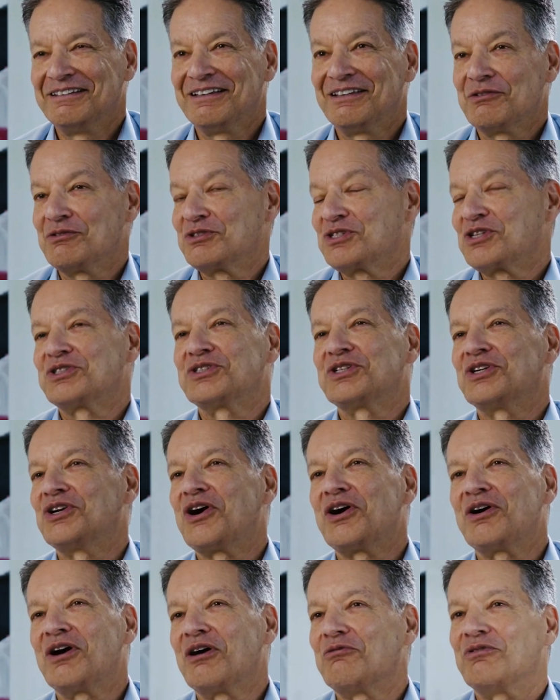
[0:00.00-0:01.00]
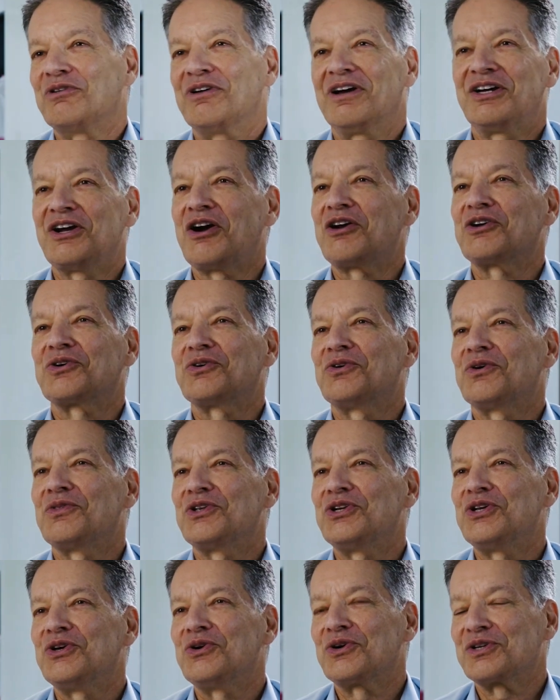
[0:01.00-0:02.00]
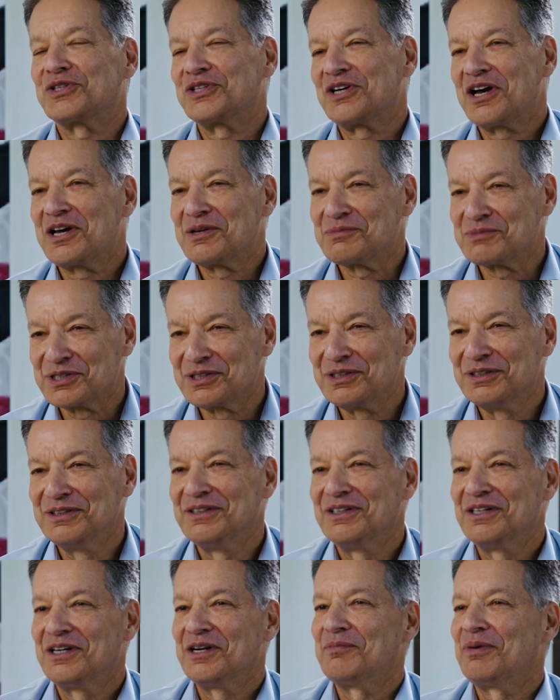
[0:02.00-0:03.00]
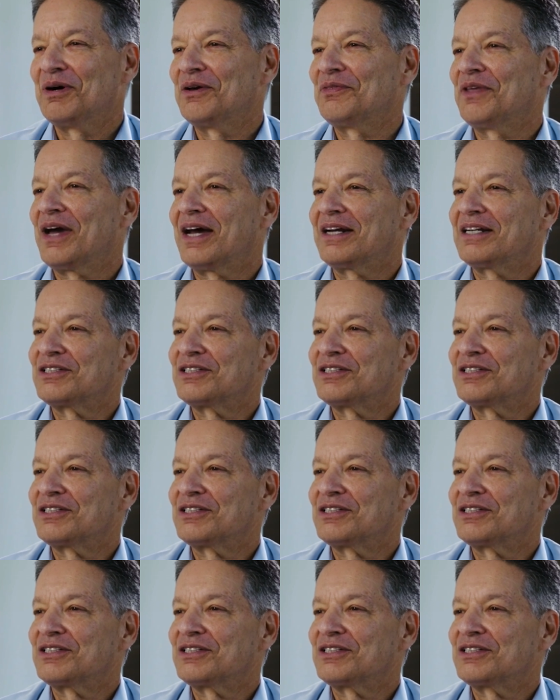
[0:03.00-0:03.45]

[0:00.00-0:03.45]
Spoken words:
There was just an article in the New York Times about that.